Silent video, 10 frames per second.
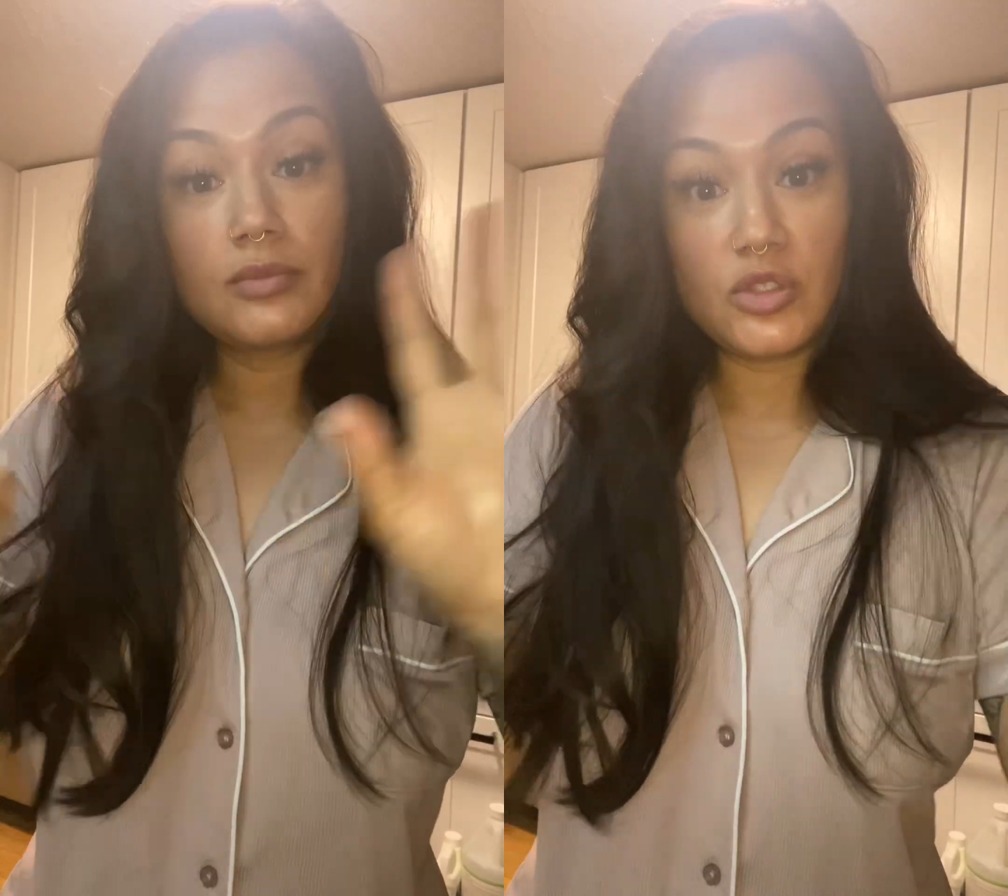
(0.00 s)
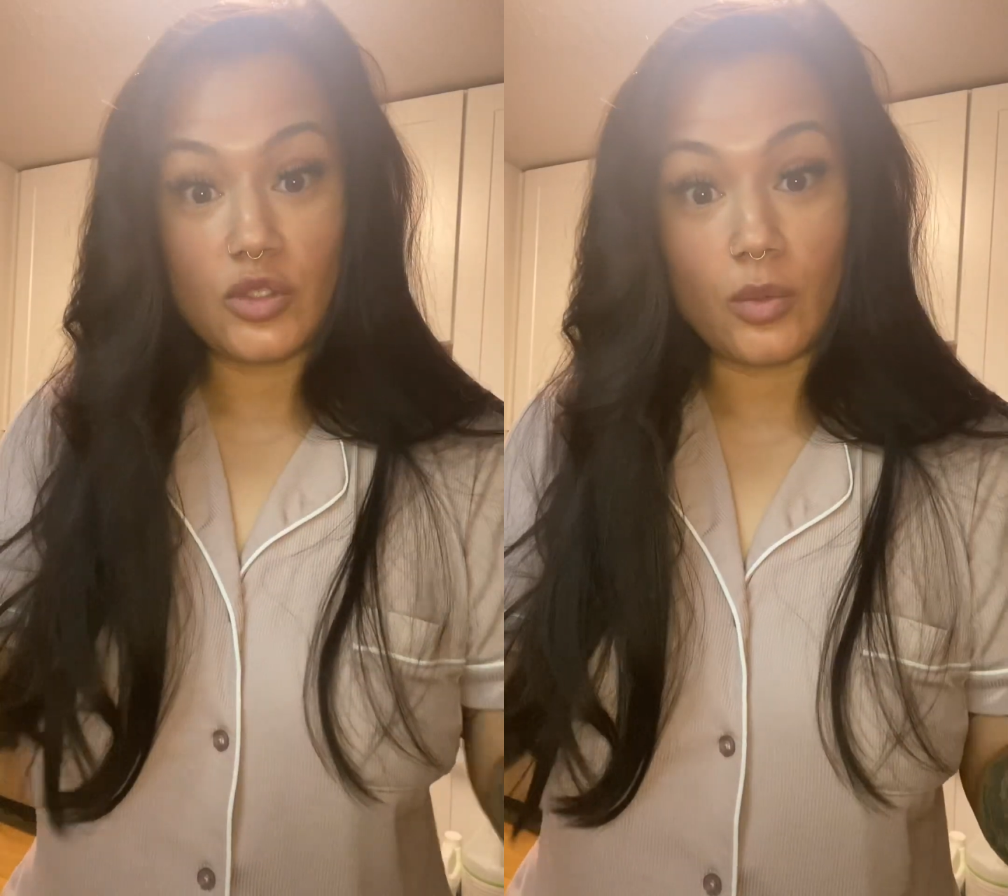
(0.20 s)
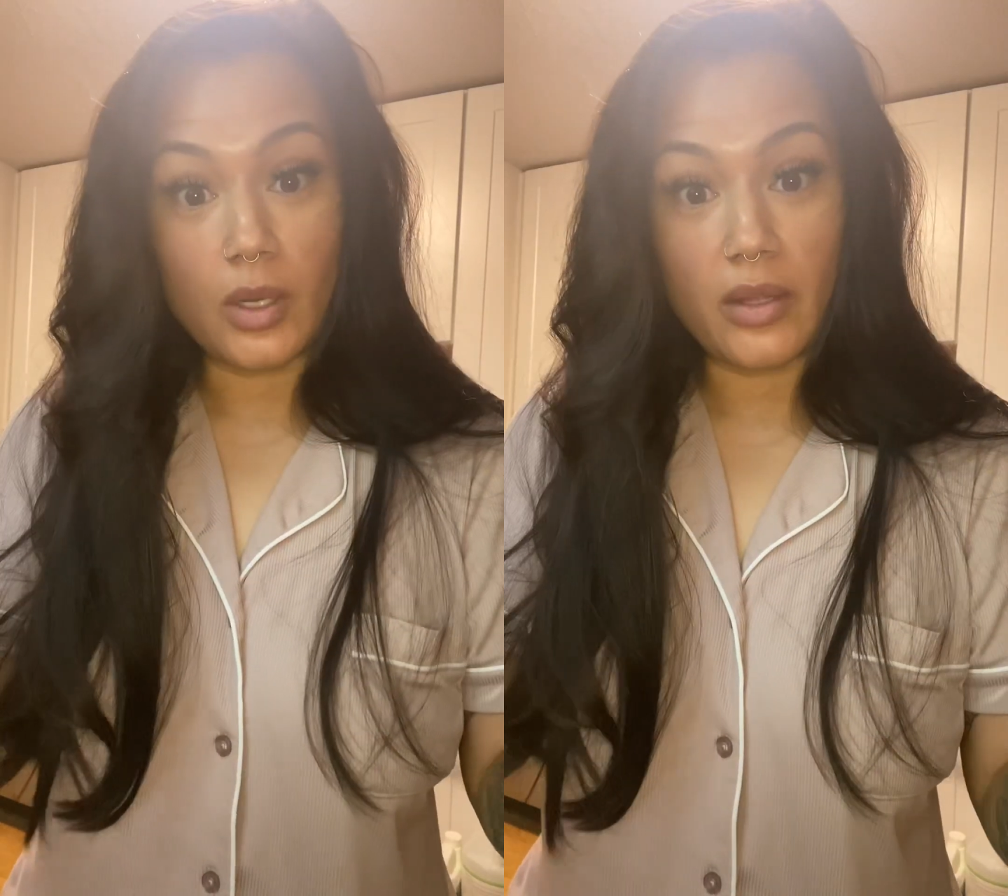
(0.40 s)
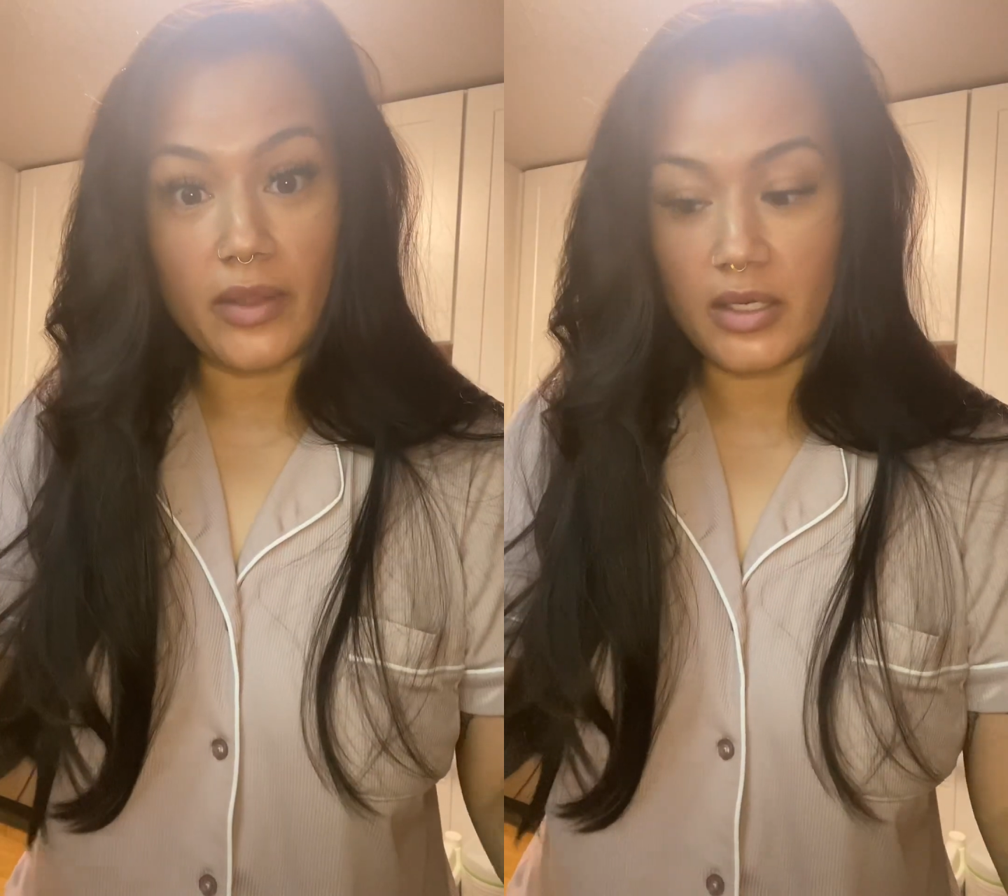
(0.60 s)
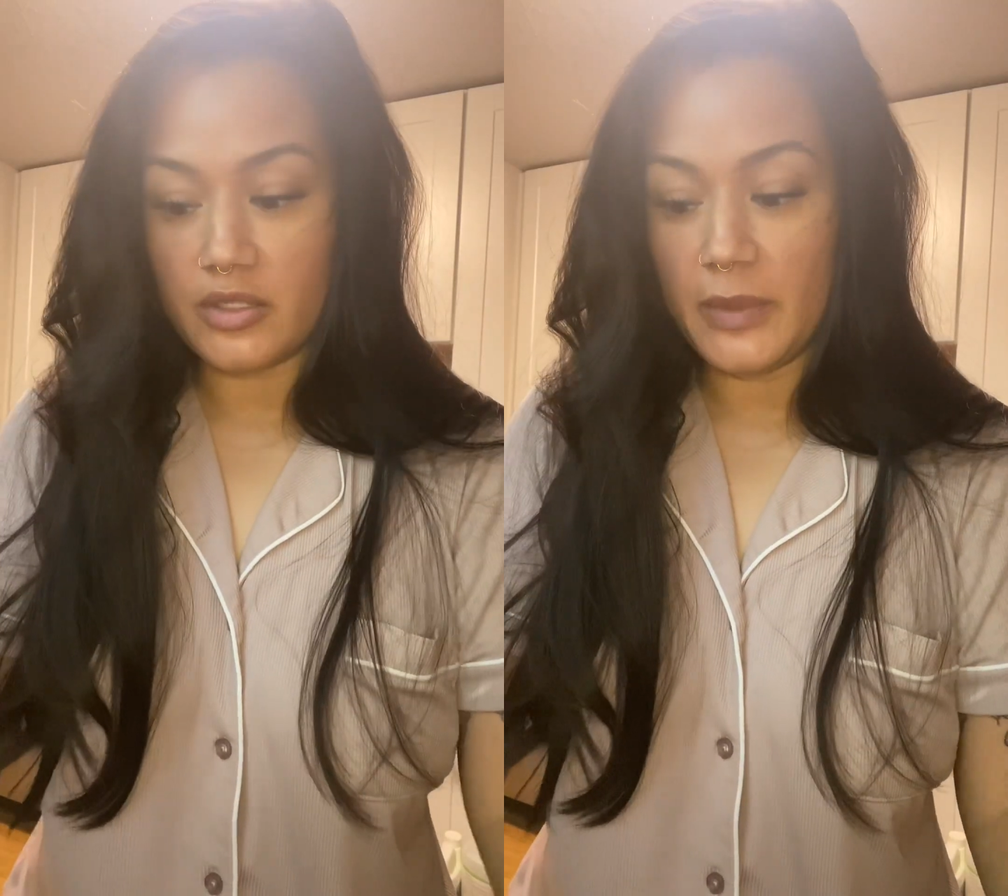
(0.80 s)
So while
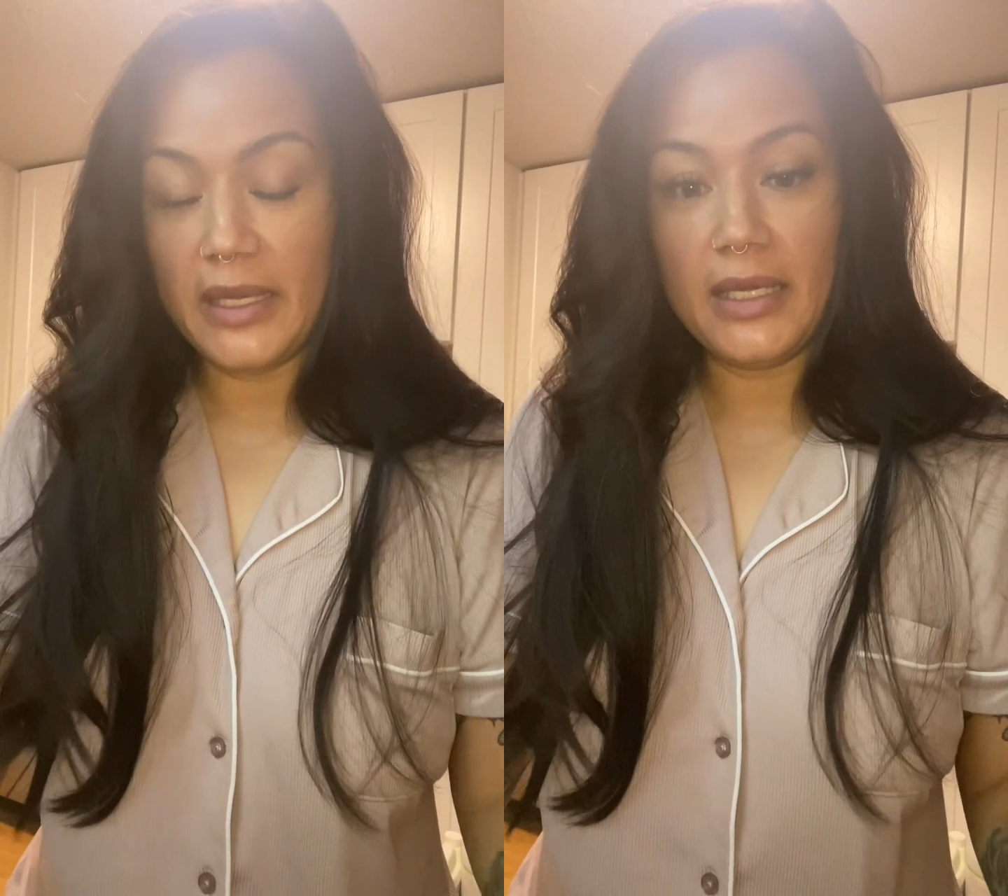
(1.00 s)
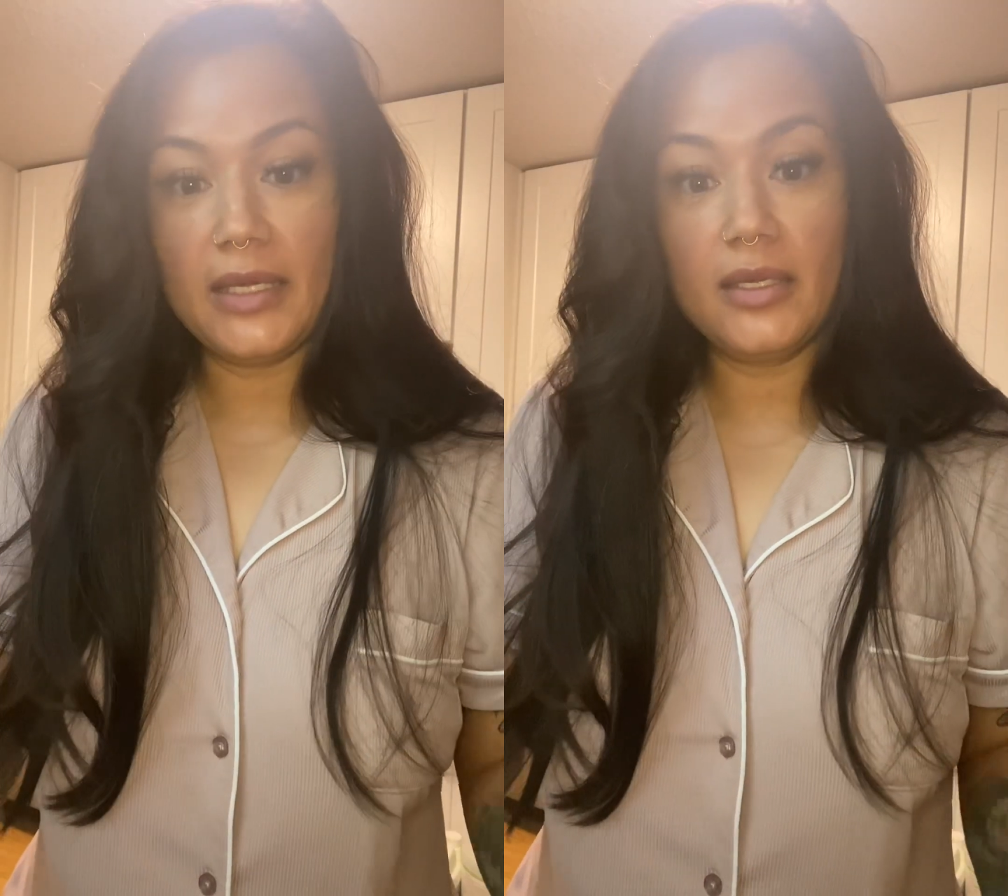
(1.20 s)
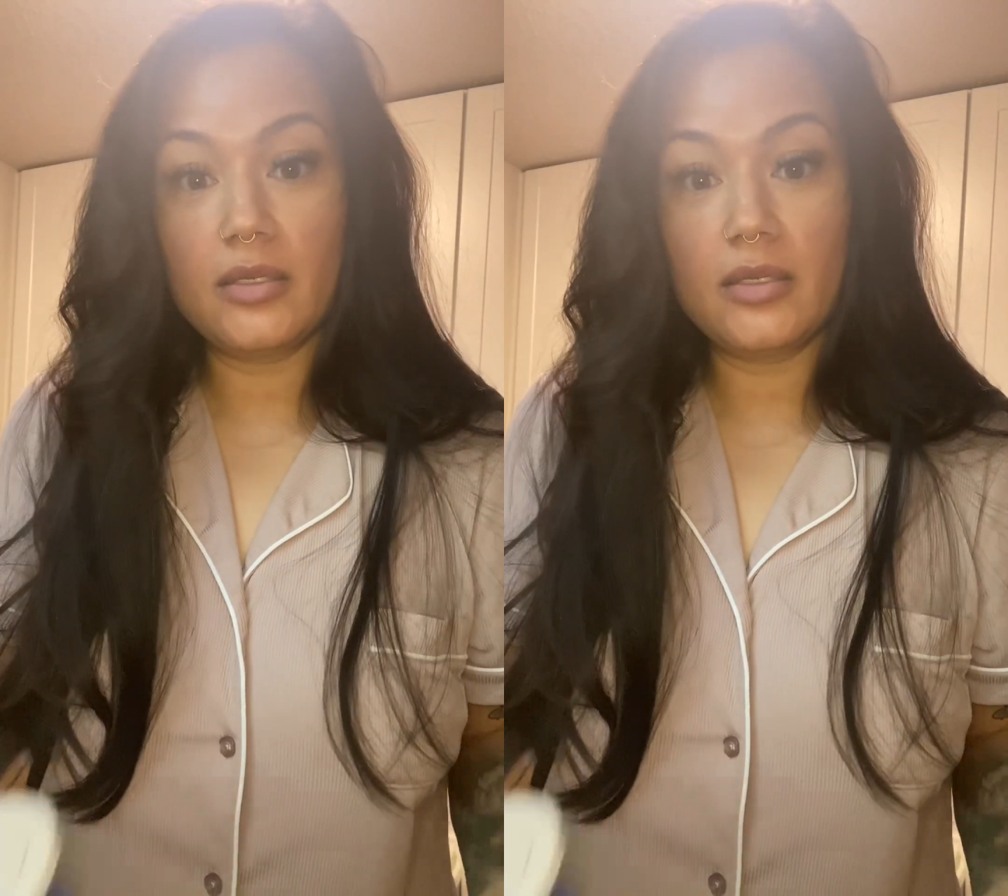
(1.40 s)
that is baking,